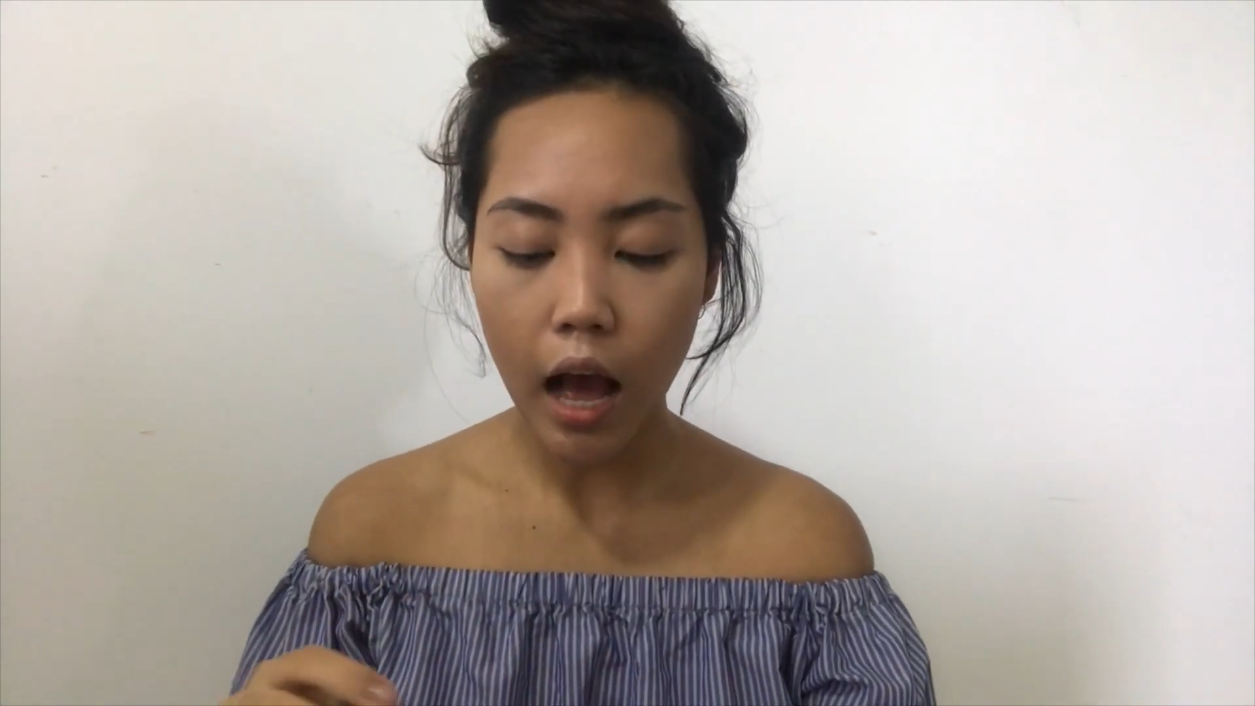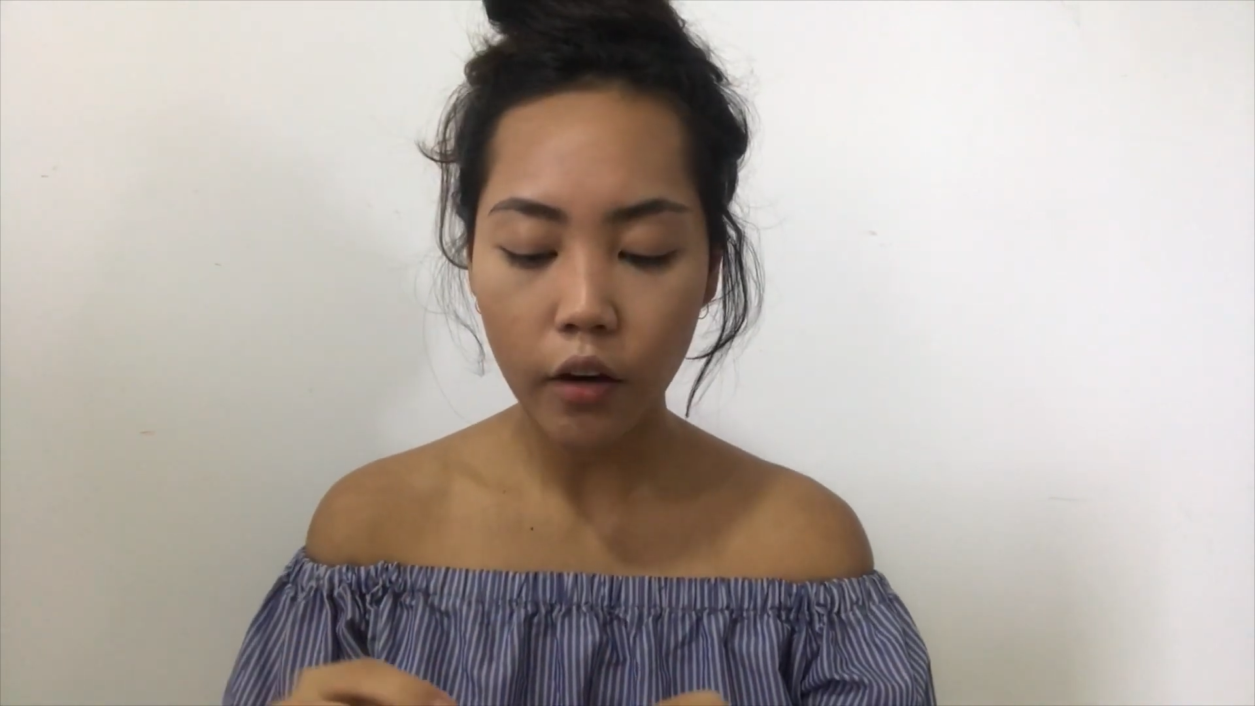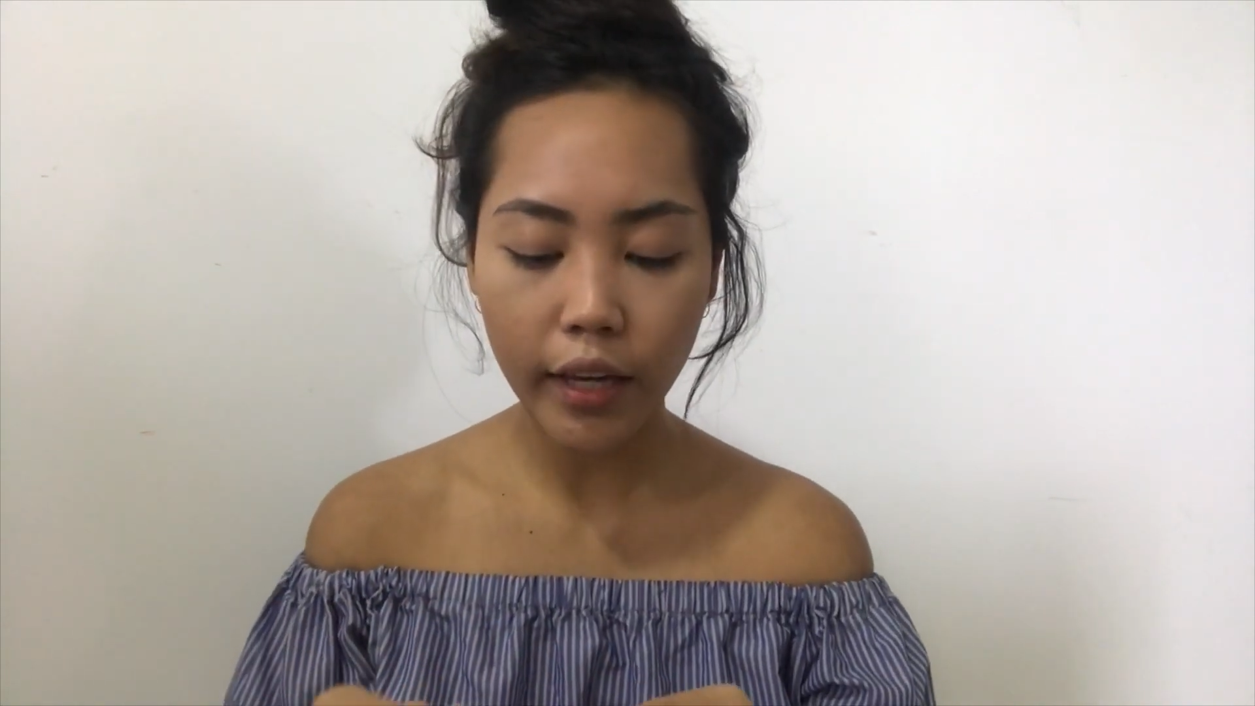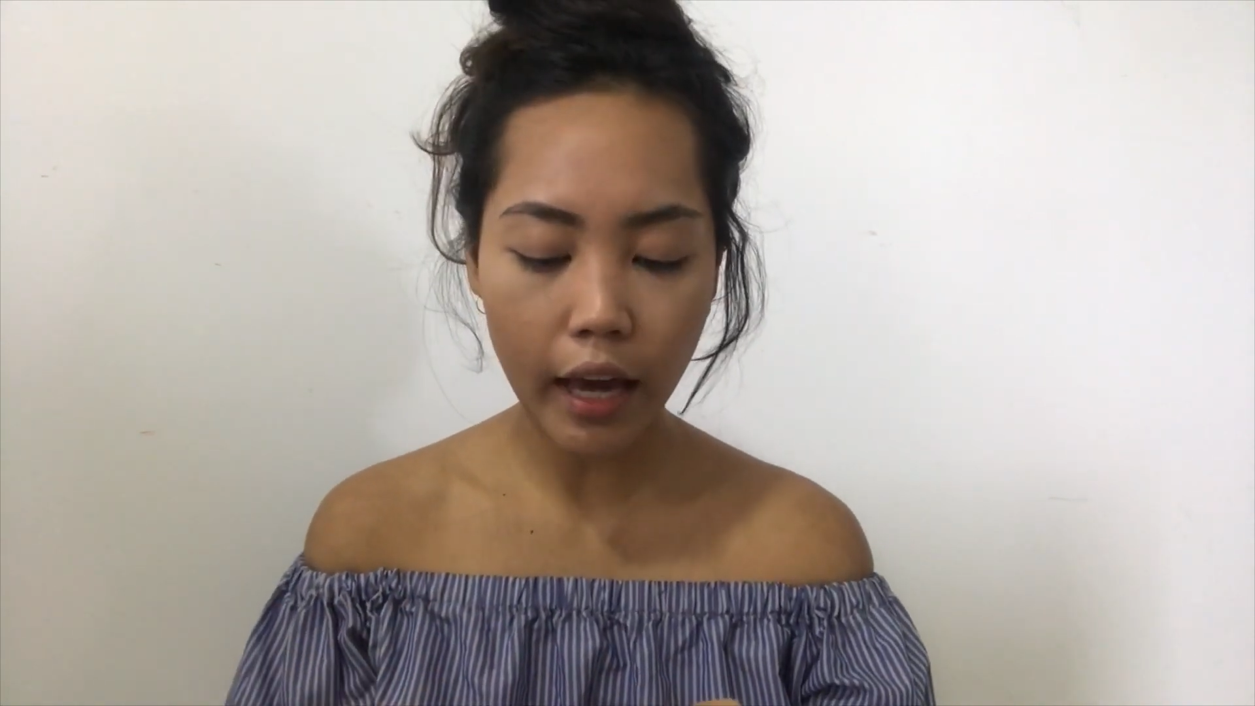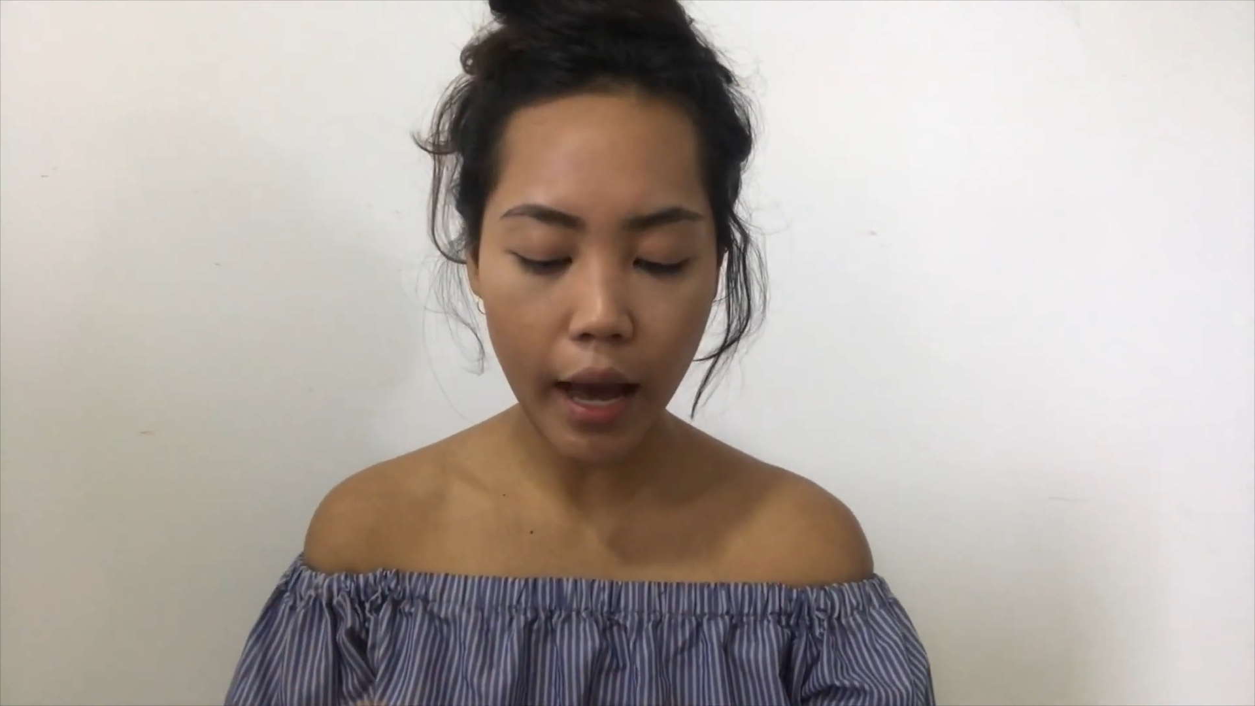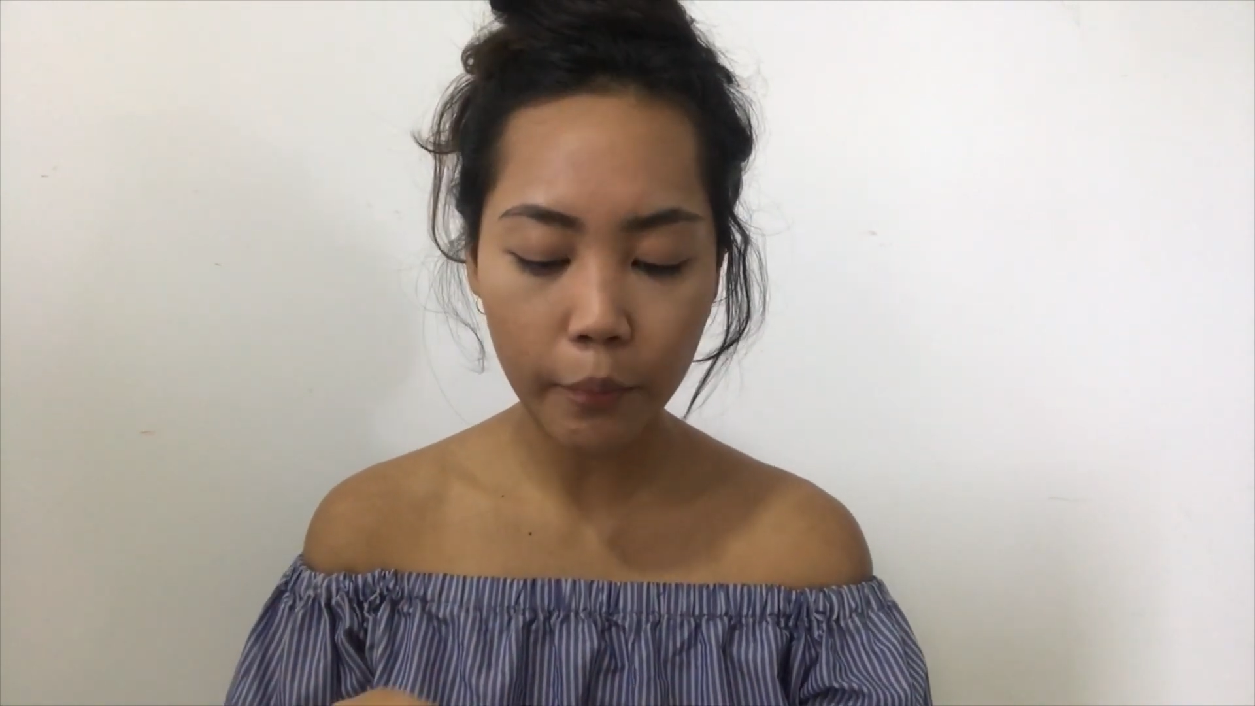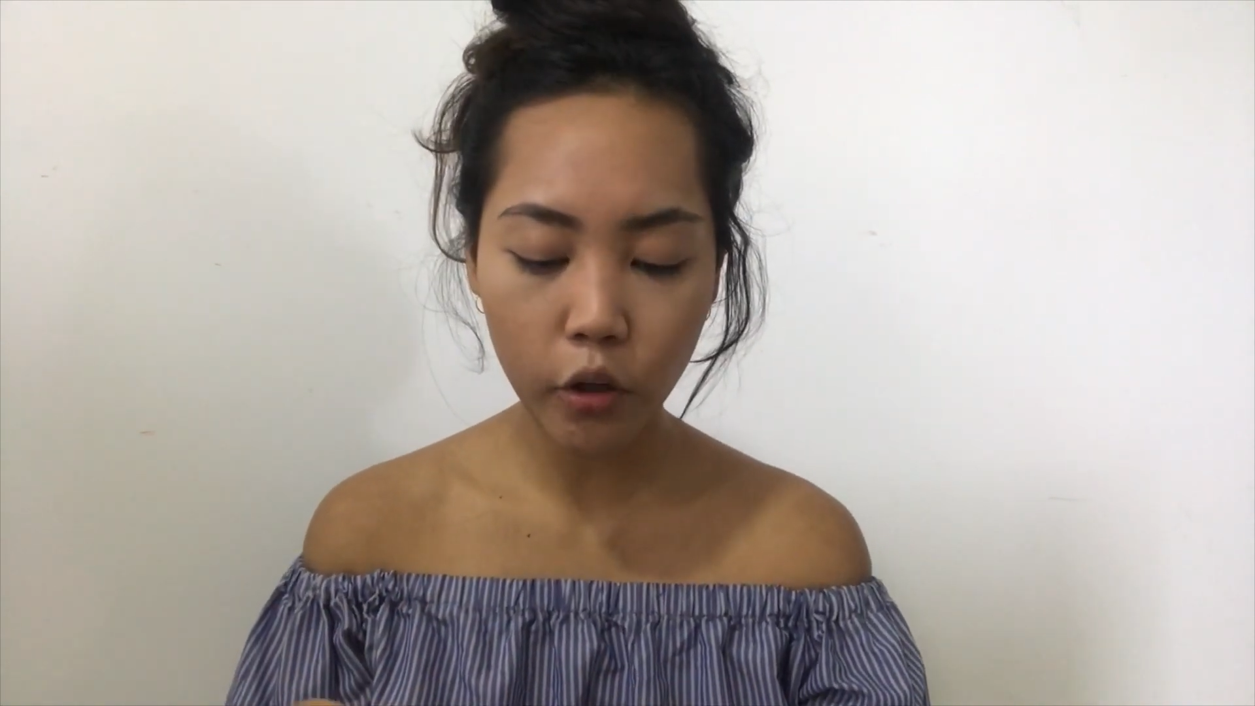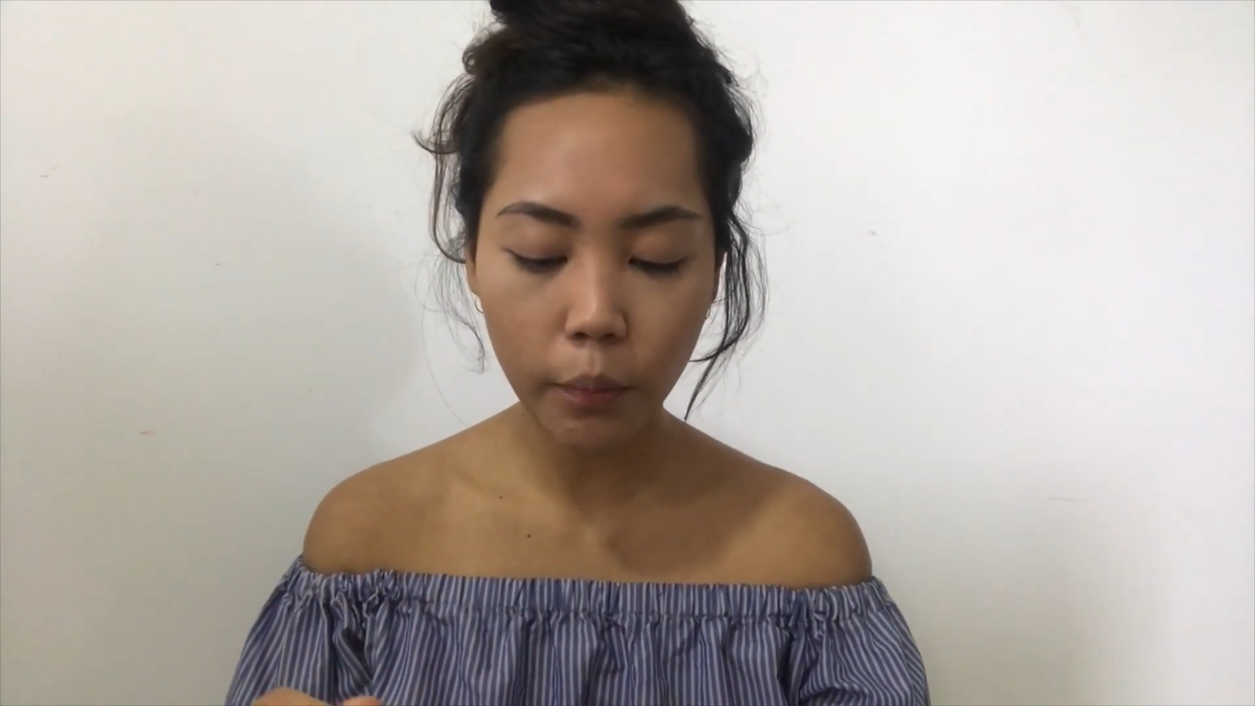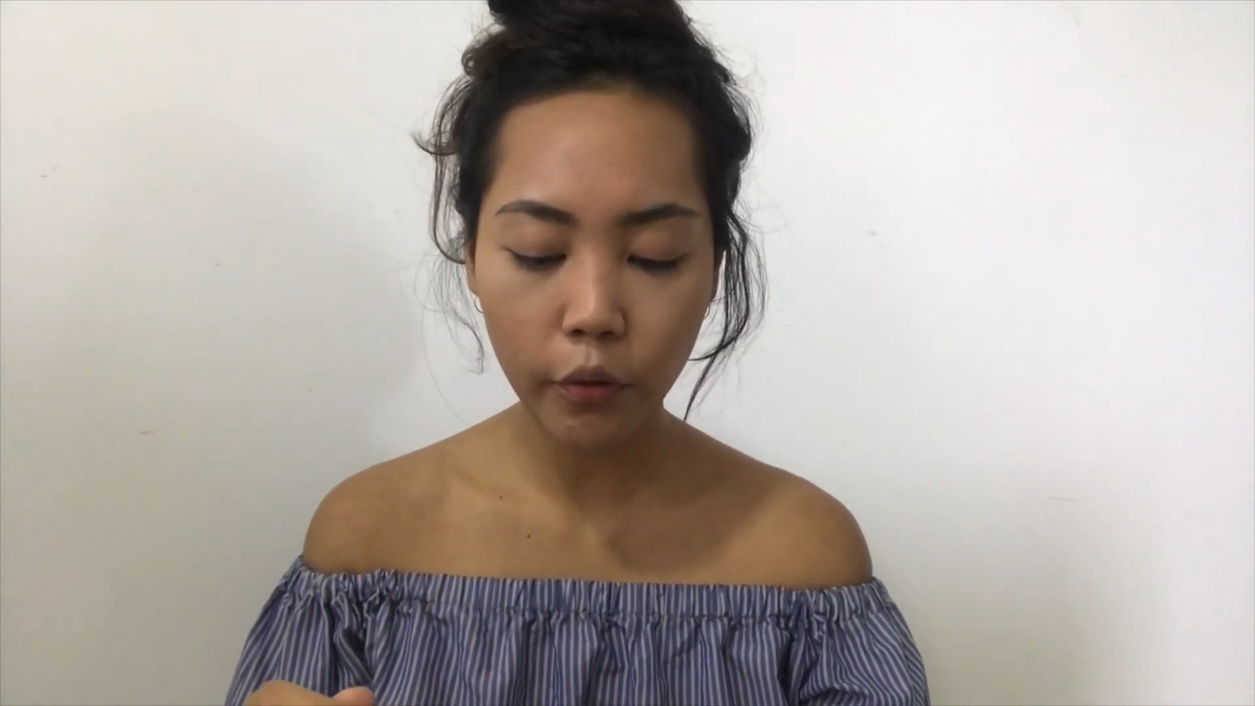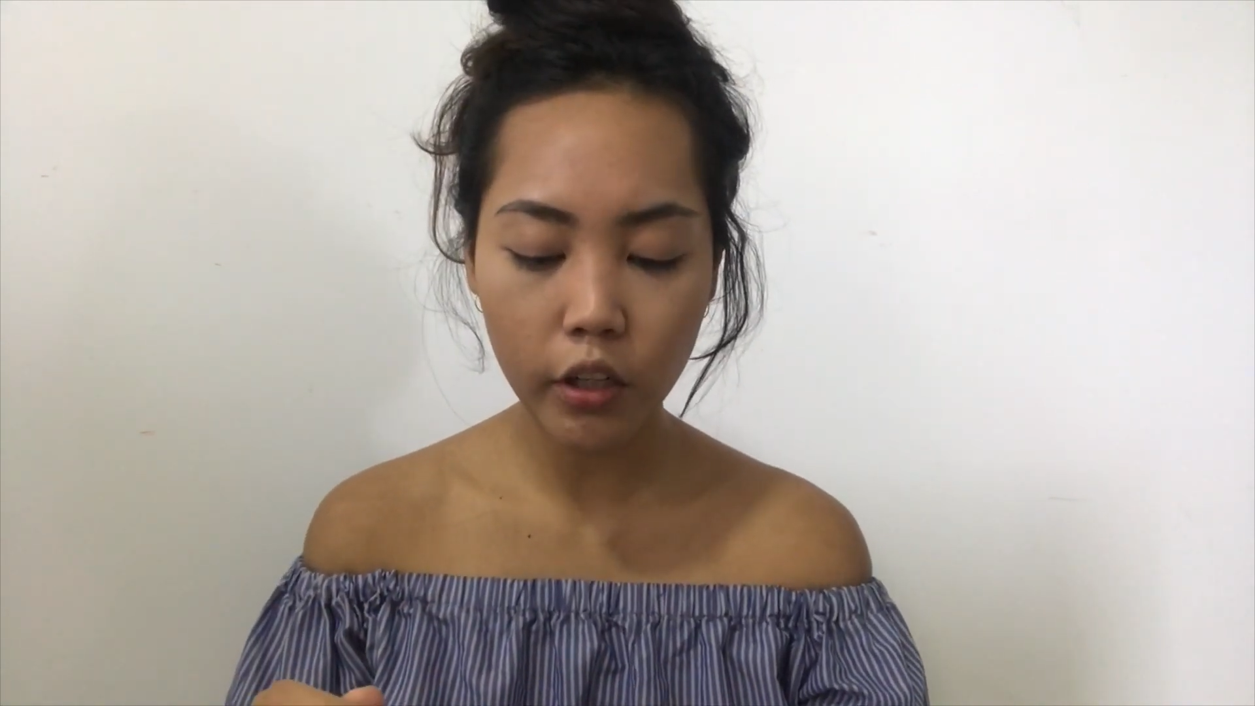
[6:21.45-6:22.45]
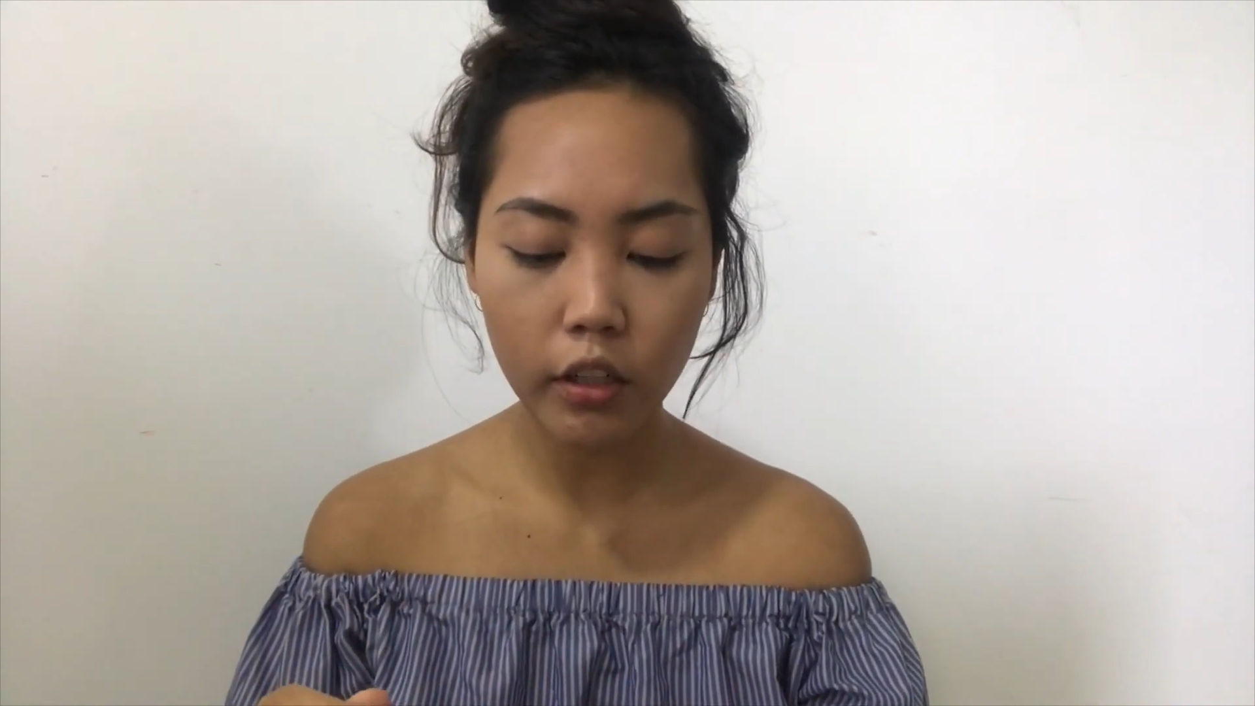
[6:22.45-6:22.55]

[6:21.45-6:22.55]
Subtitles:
Okay, I'm gonna put